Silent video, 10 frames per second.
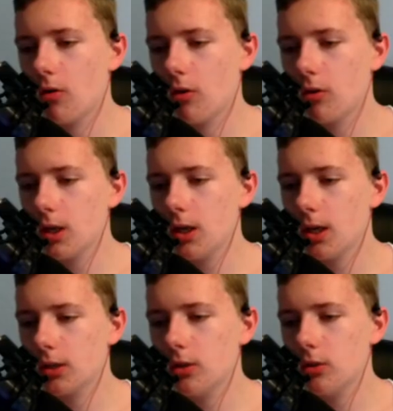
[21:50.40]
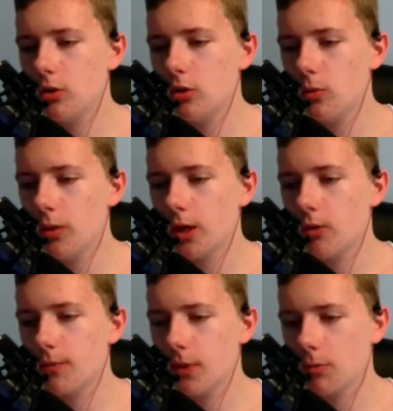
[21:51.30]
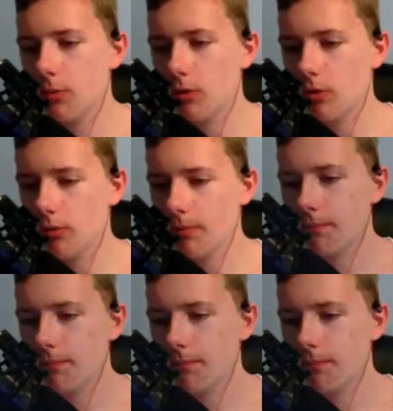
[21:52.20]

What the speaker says: all connected to a cryptic portal